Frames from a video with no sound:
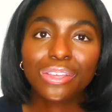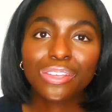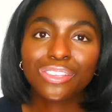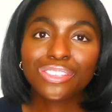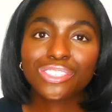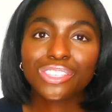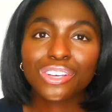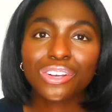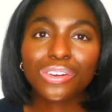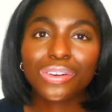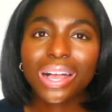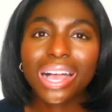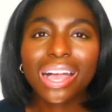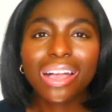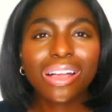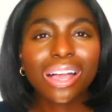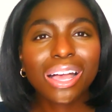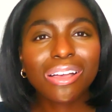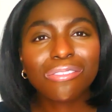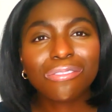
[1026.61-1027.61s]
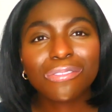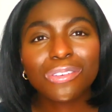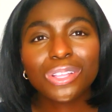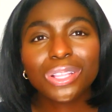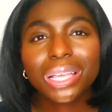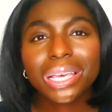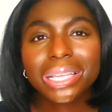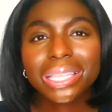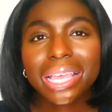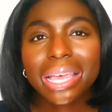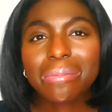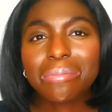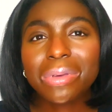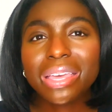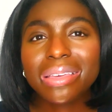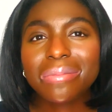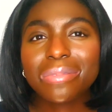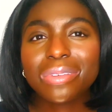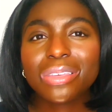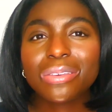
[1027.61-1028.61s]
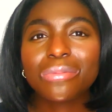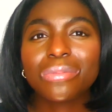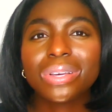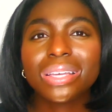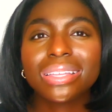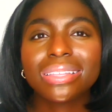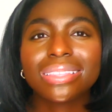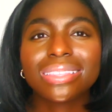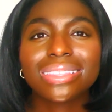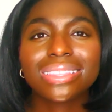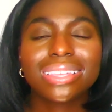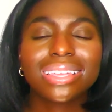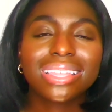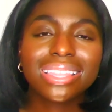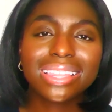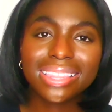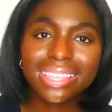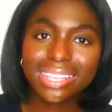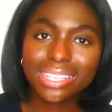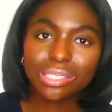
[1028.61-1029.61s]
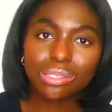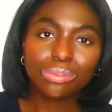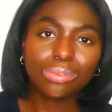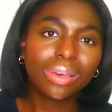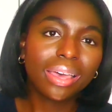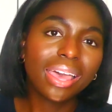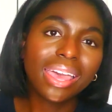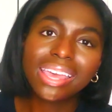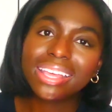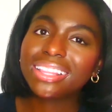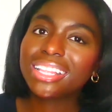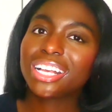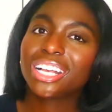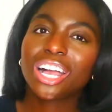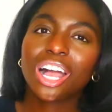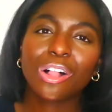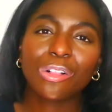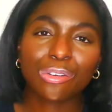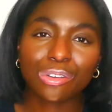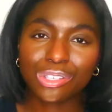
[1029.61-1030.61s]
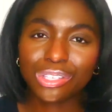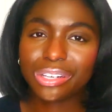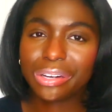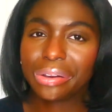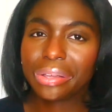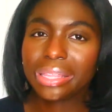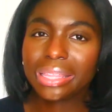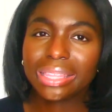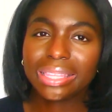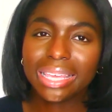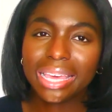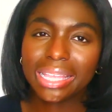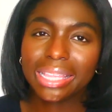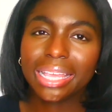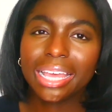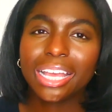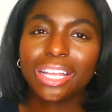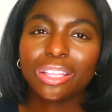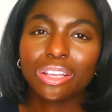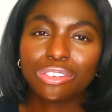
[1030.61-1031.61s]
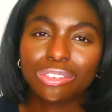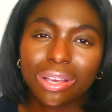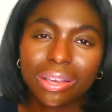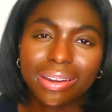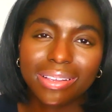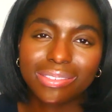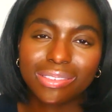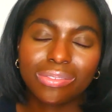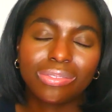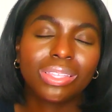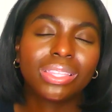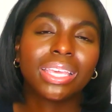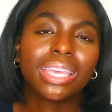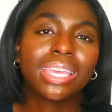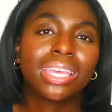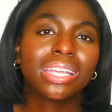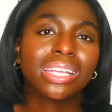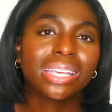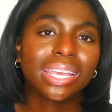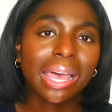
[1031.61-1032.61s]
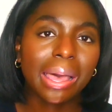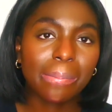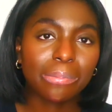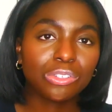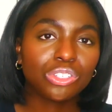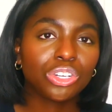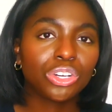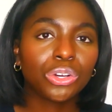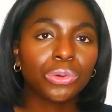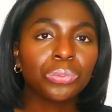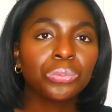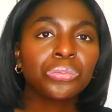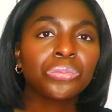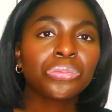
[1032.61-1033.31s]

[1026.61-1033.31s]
So I feel like that maybe with this way and the colors and everything like that, they're trying to see that they can capture